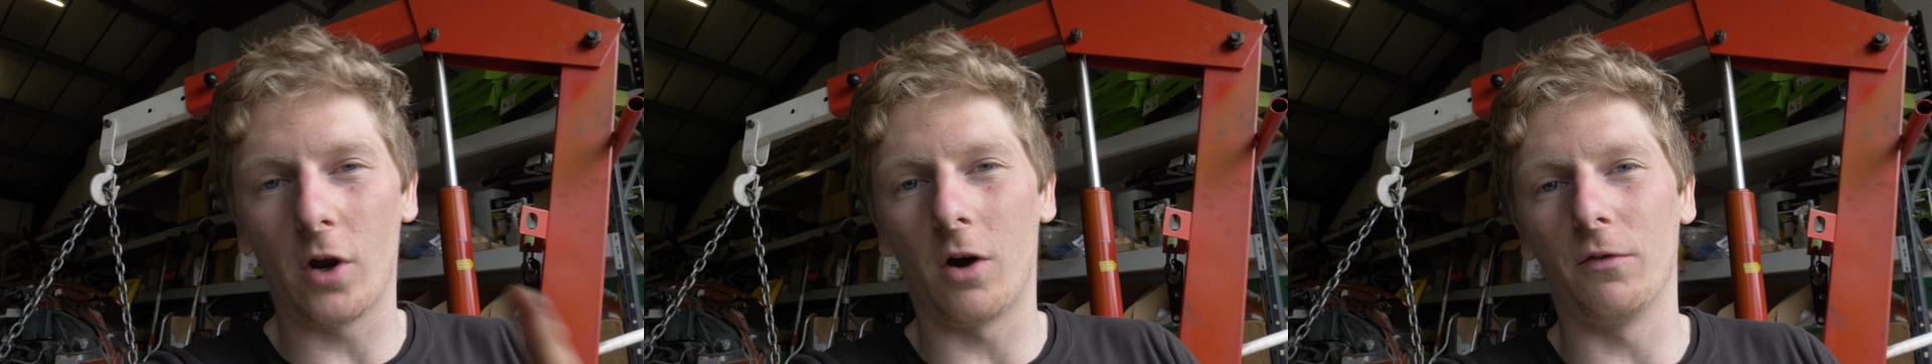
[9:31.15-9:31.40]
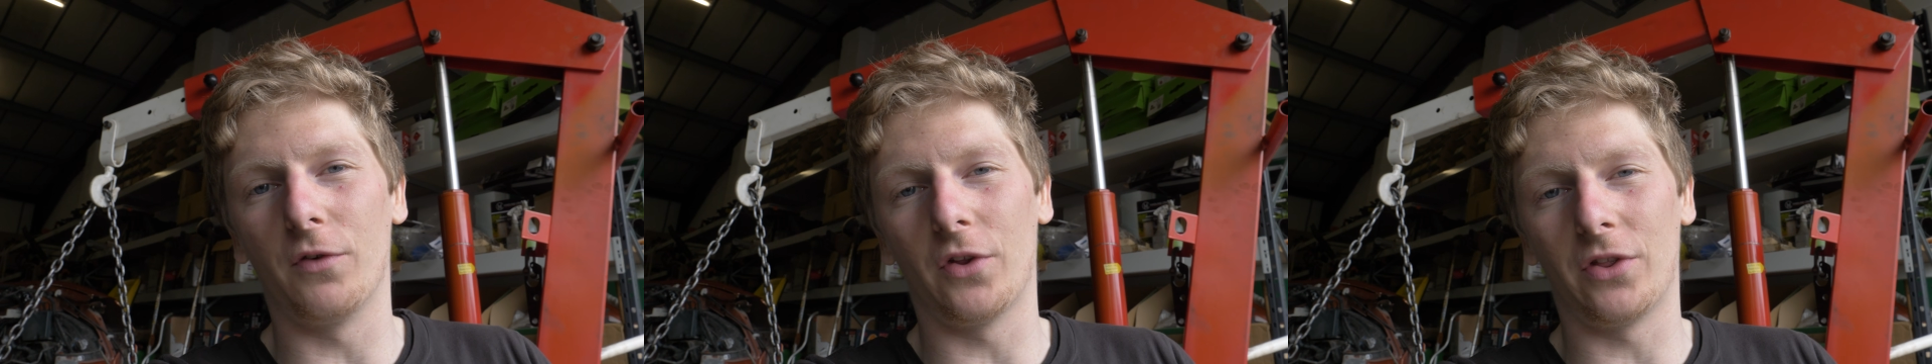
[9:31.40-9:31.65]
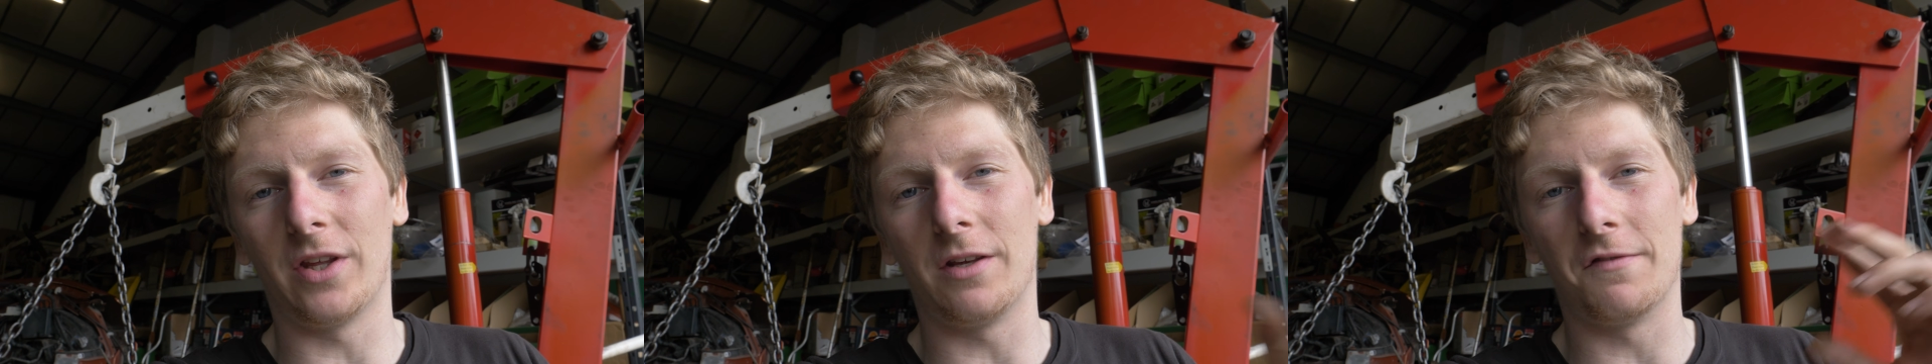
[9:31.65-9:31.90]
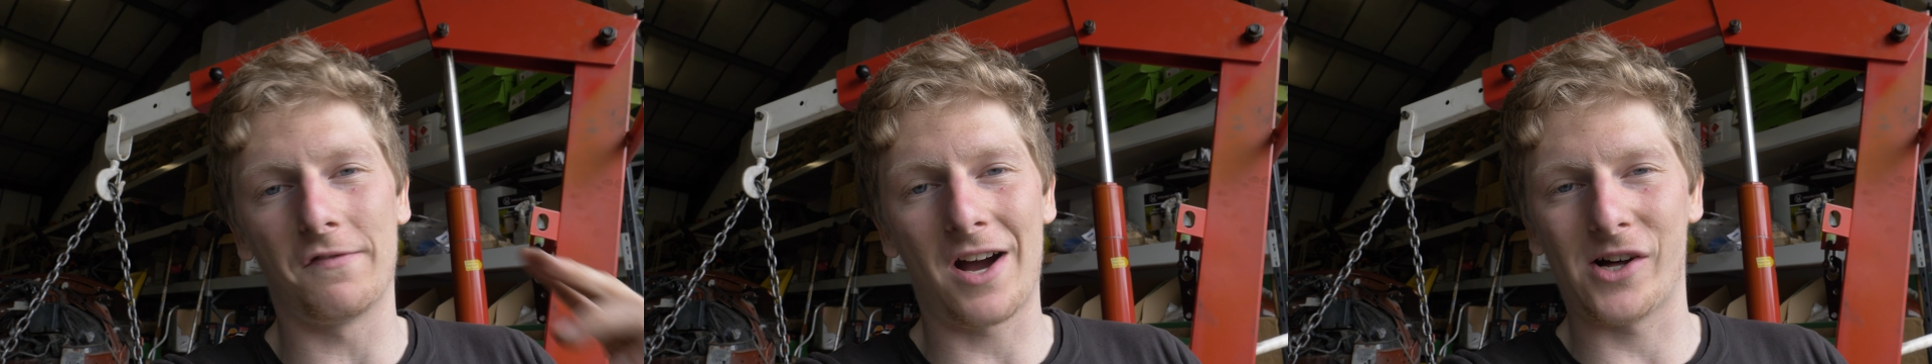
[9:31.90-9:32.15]
of the
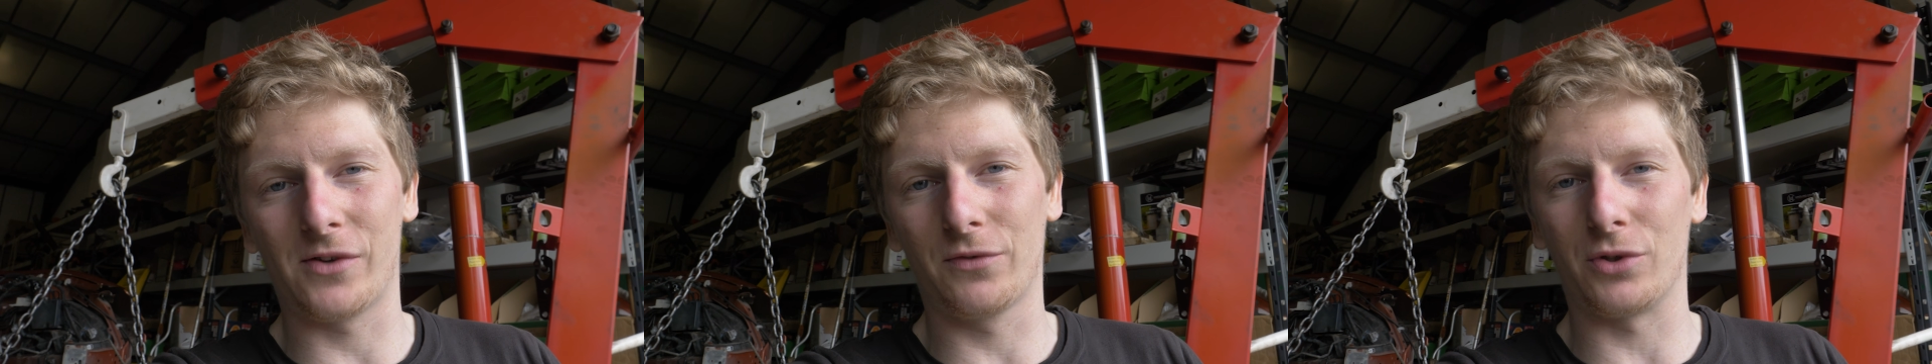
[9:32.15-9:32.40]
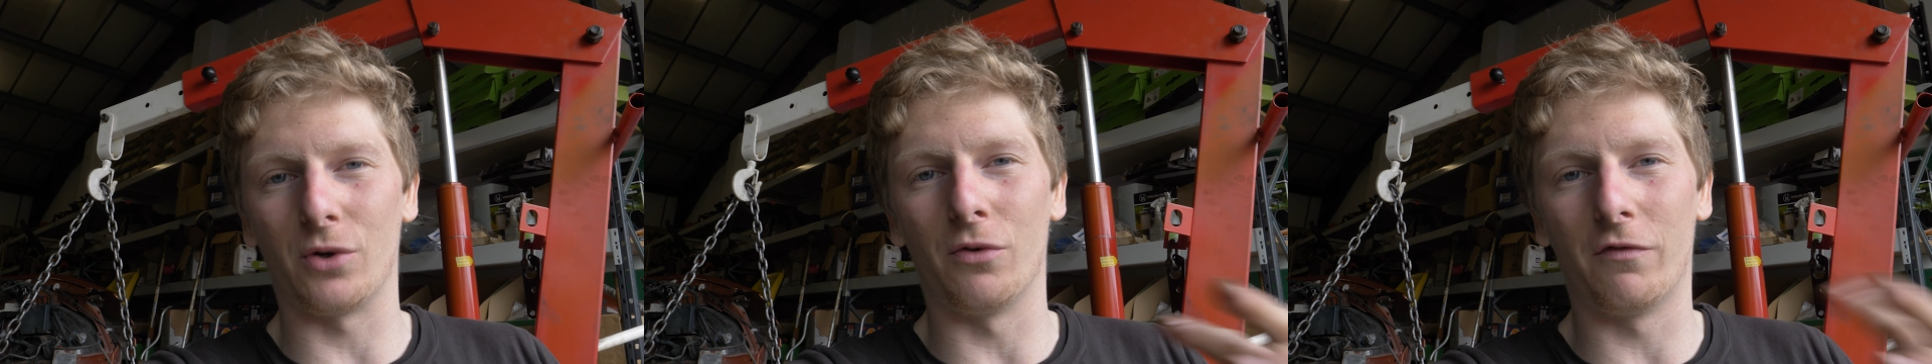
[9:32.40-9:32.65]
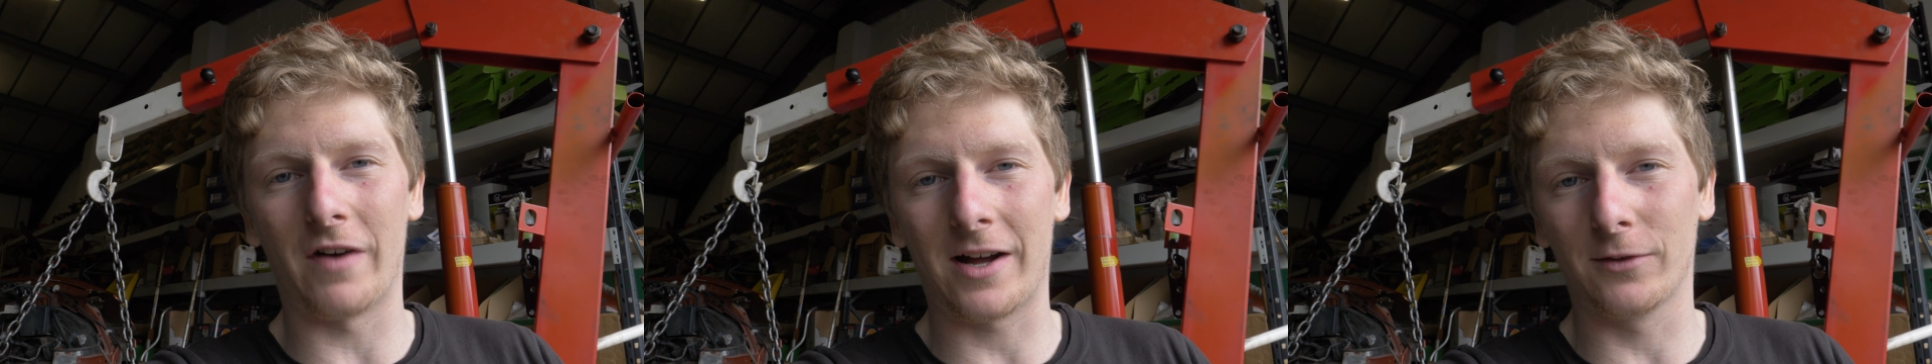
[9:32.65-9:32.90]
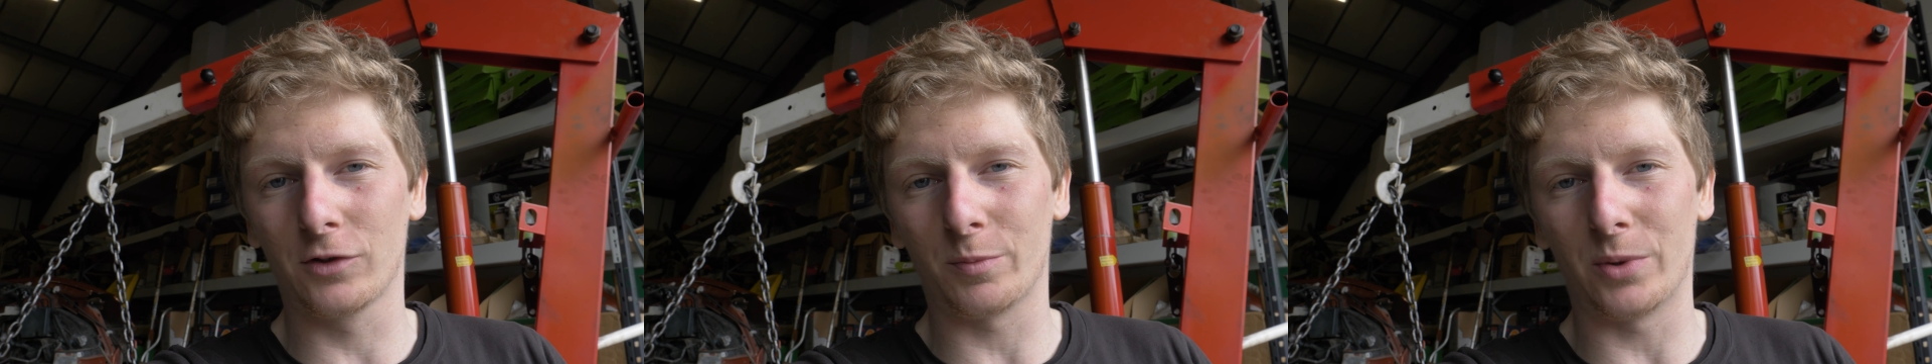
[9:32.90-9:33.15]
valves or
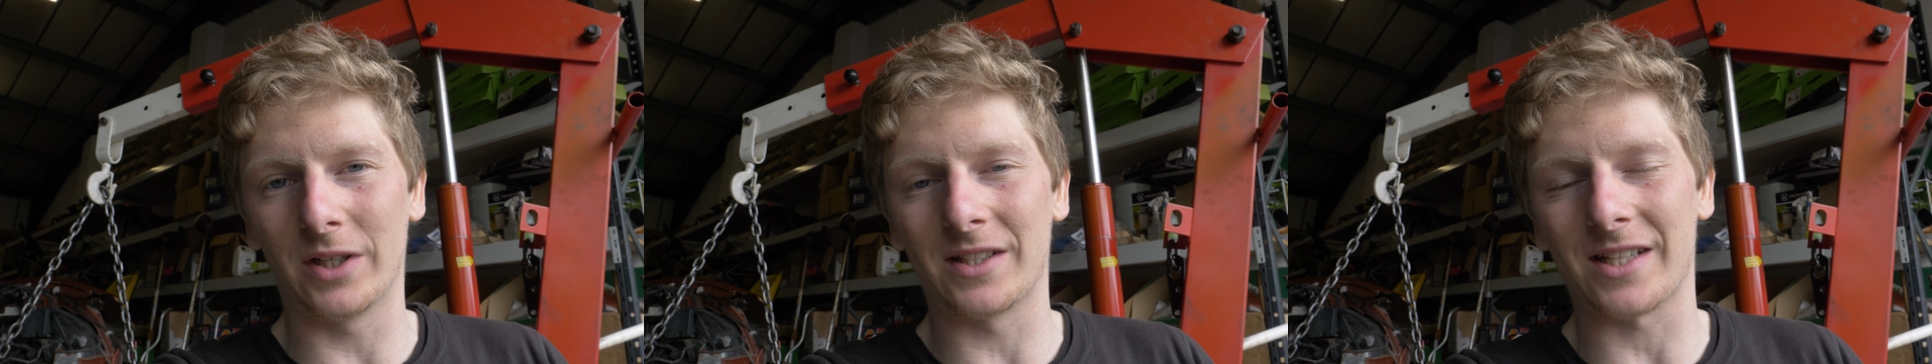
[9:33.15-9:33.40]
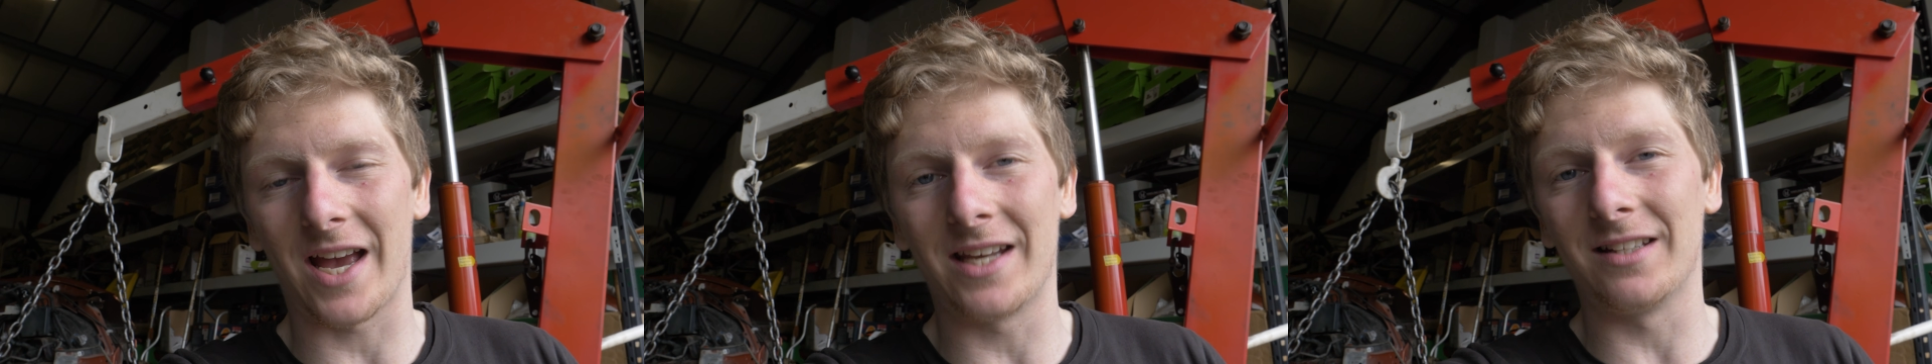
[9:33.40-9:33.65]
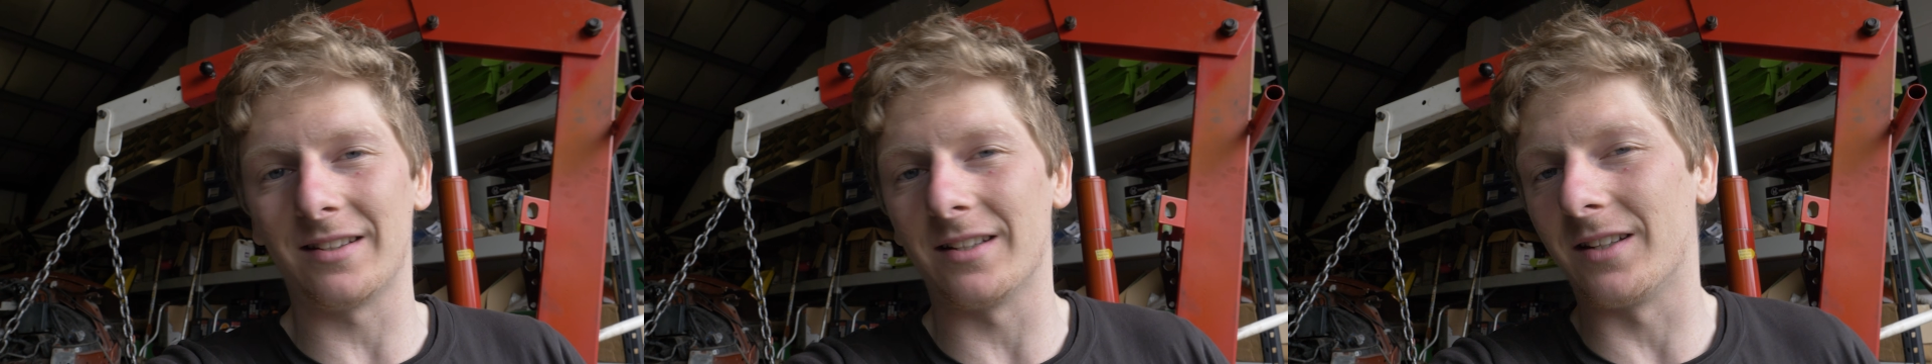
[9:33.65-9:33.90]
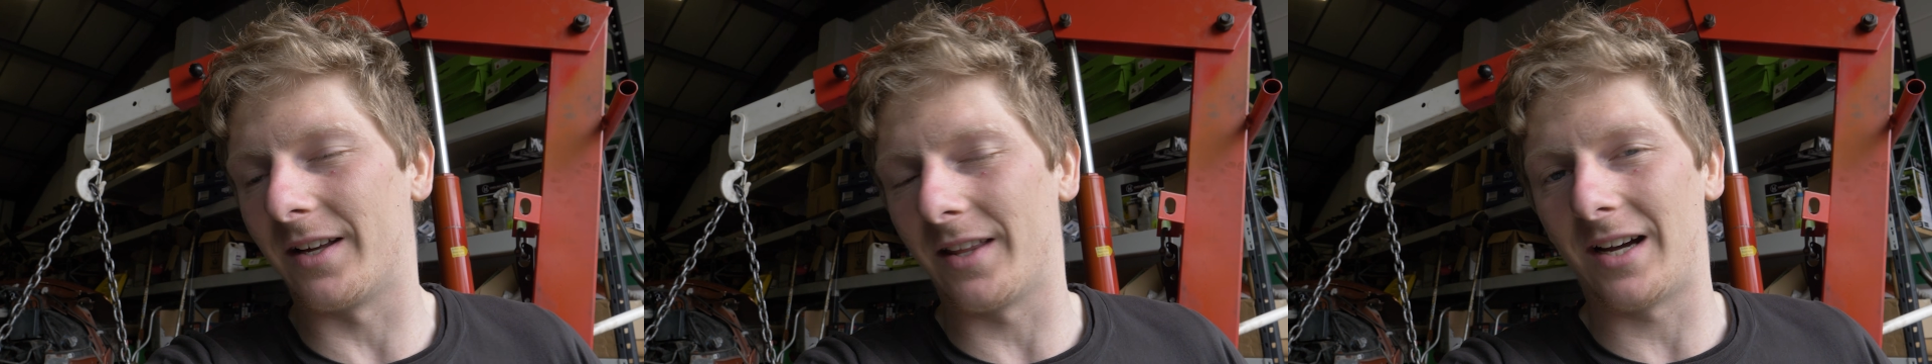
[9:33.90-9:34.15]
valve springs, anything
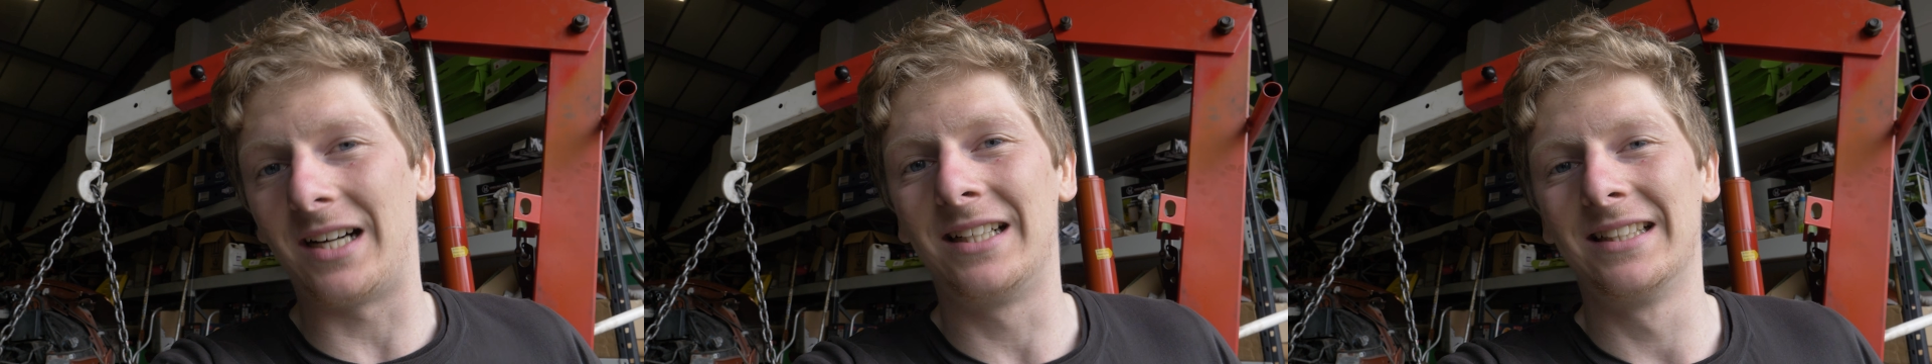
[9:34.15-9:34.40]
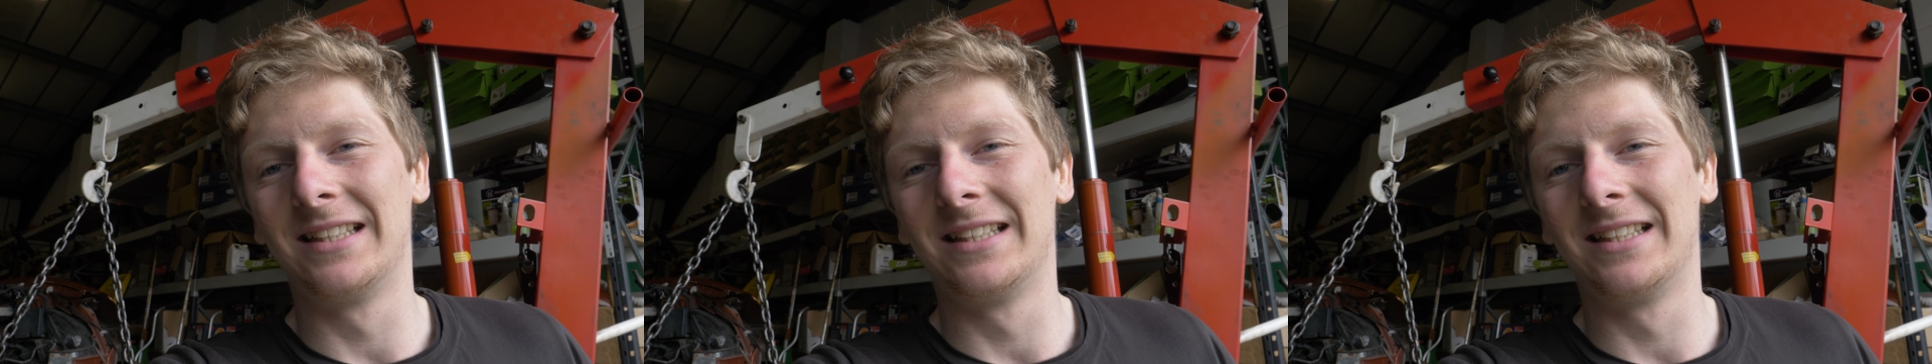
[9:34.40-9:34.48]
like that,